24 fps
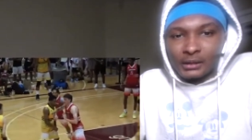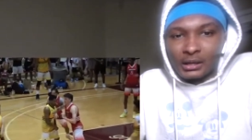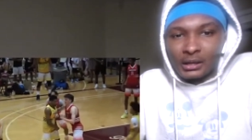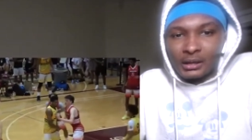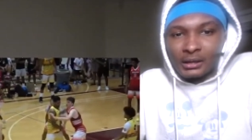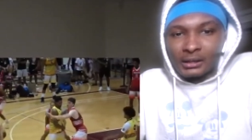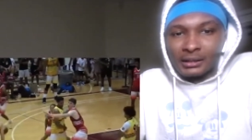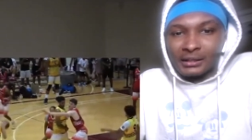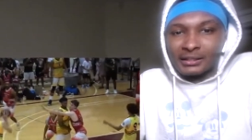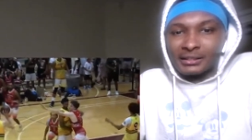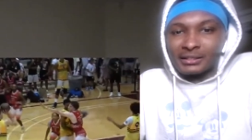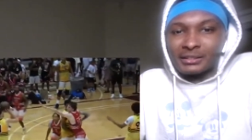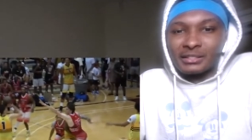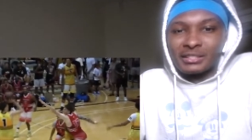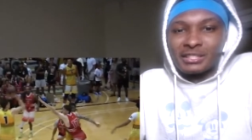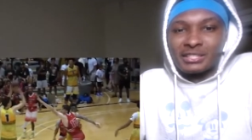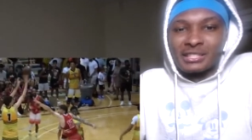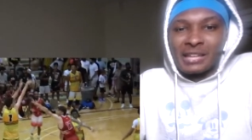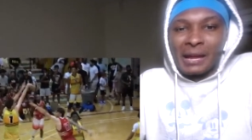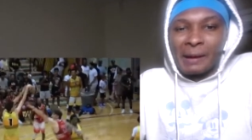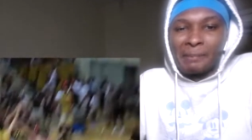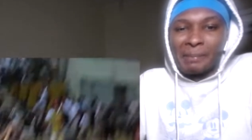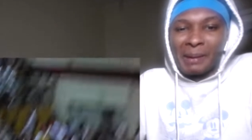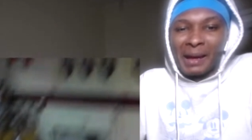Uh,
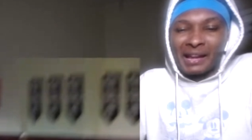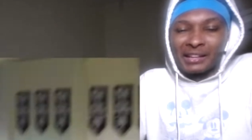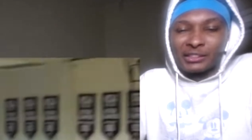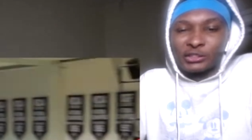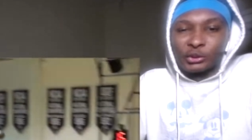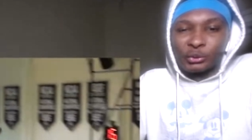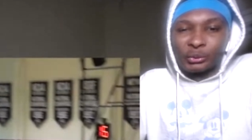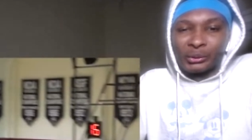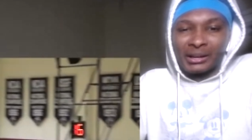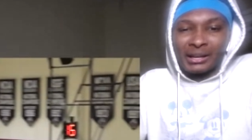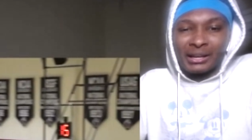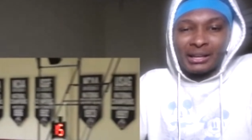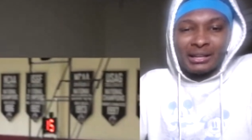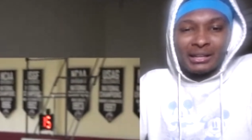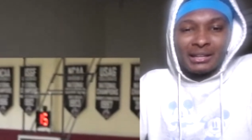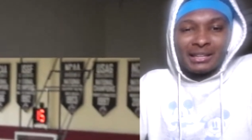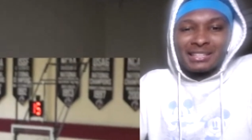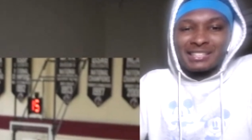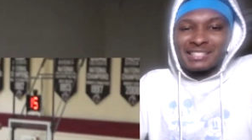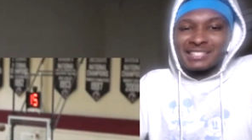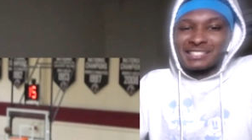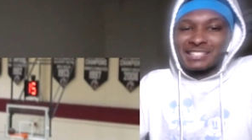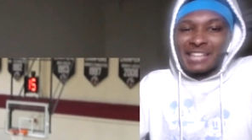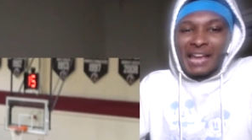step back three.
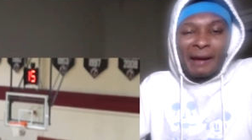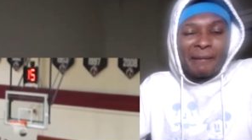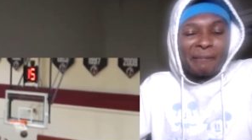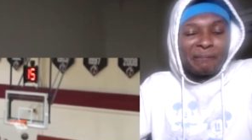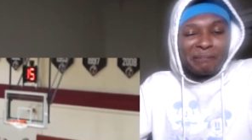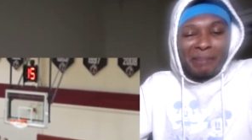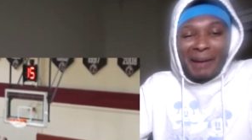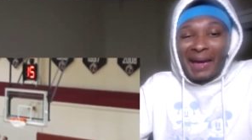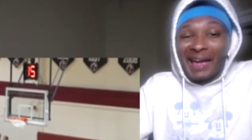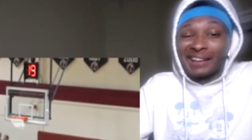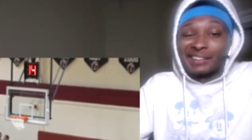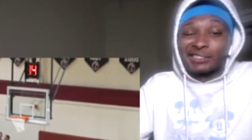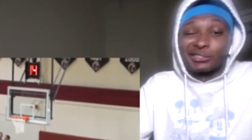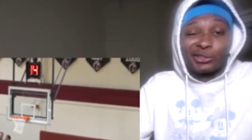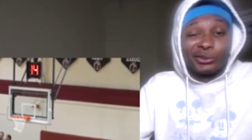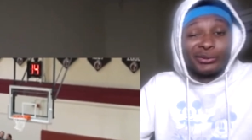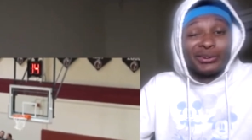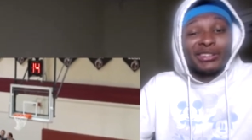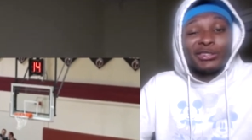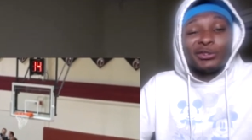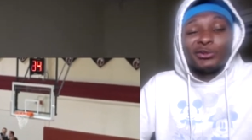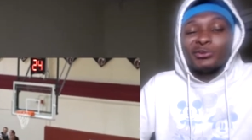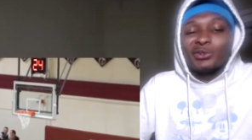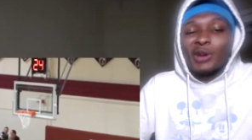Step back
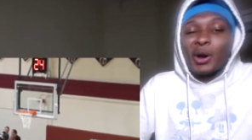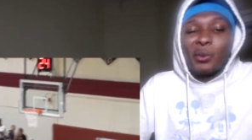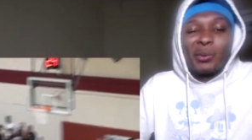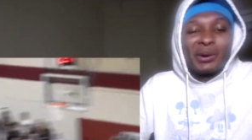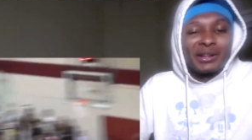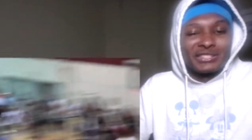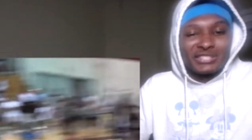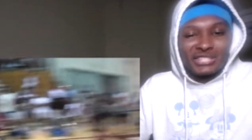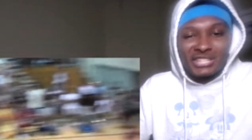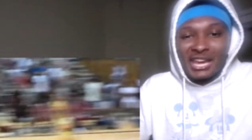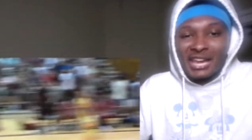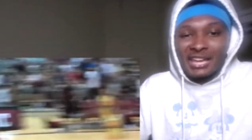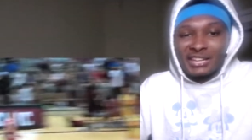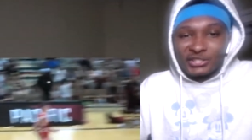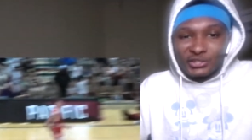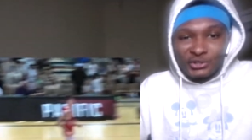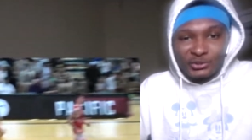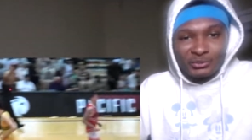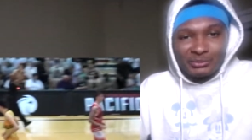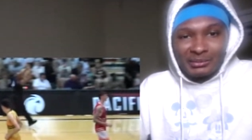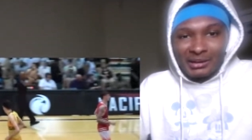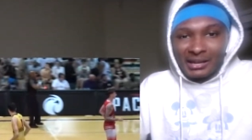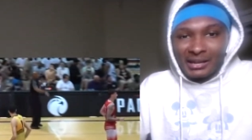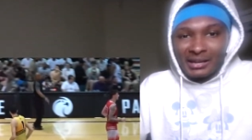three. You know what Chet
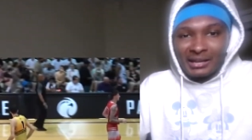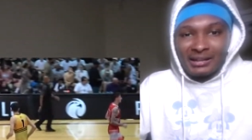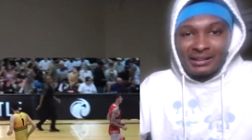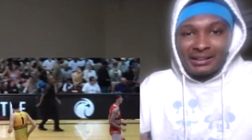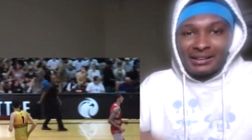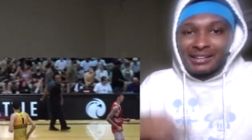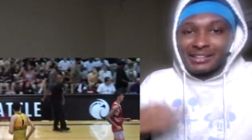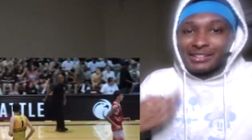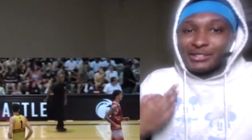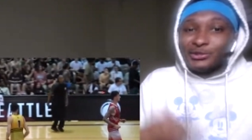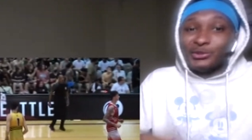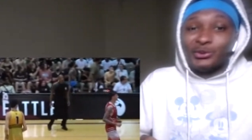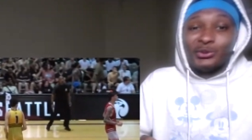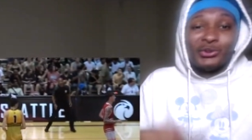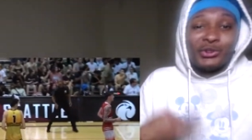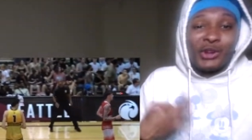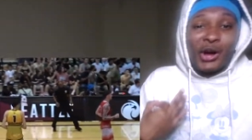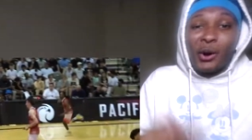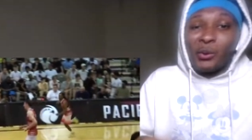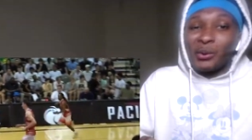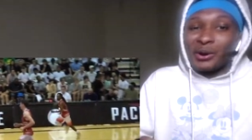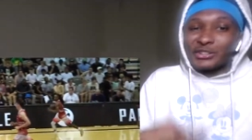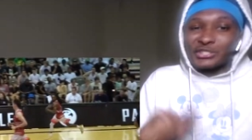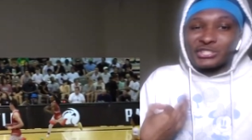do, man. You
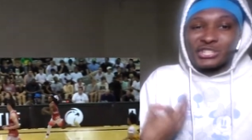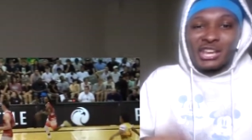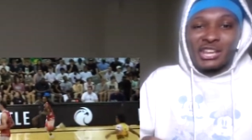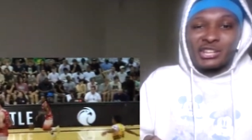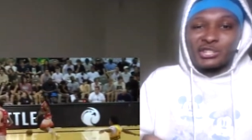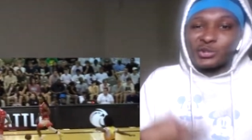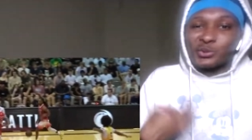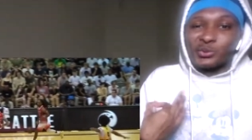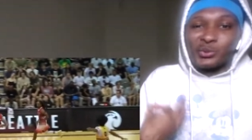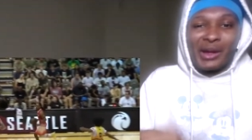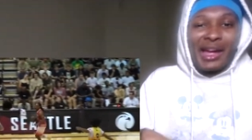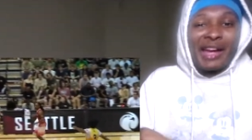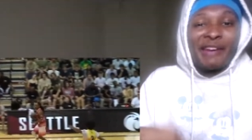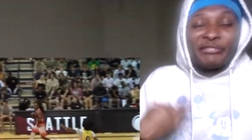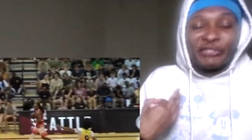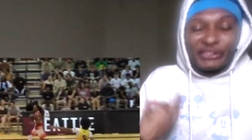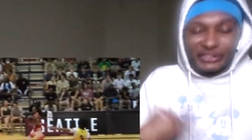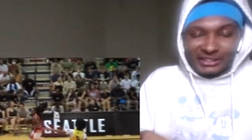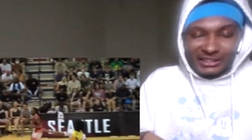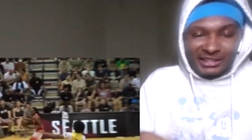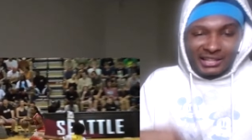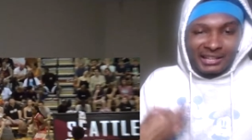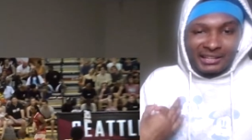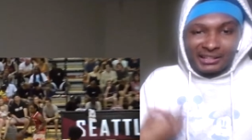know what Chet do.
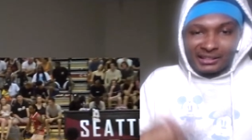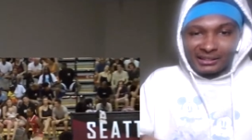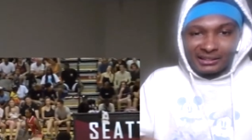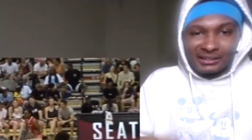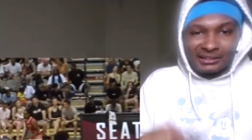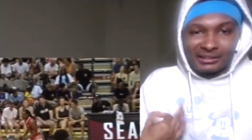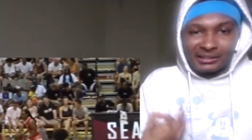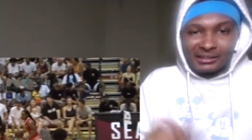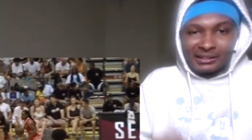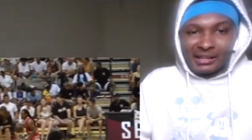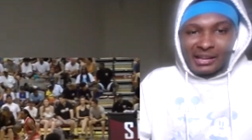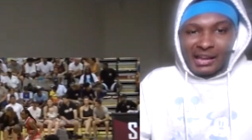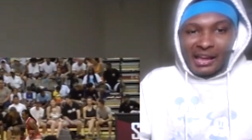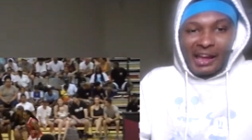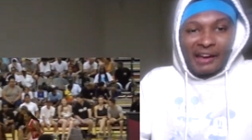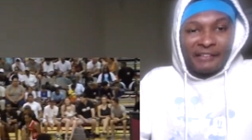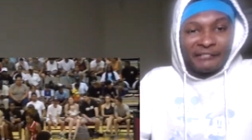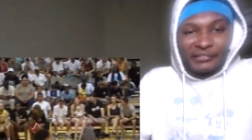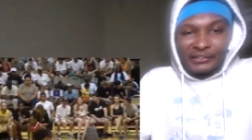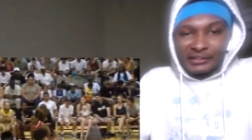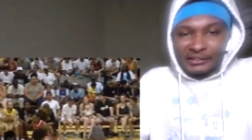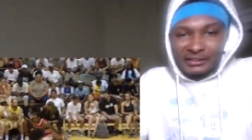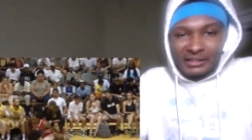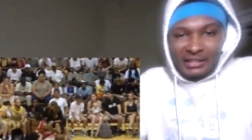Everything.
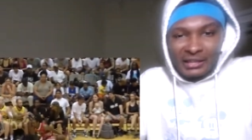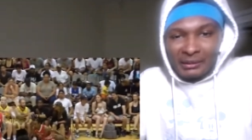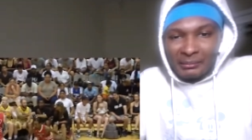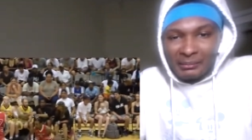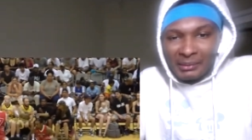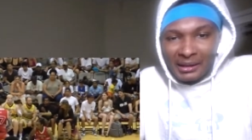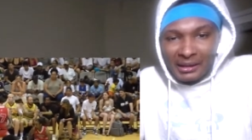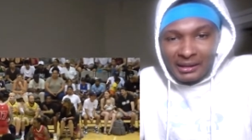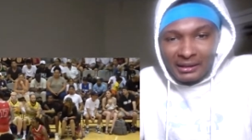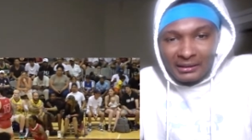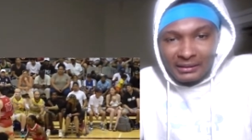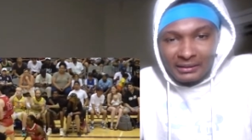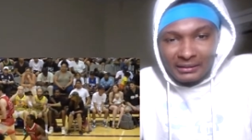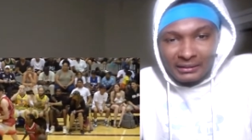Everything, man.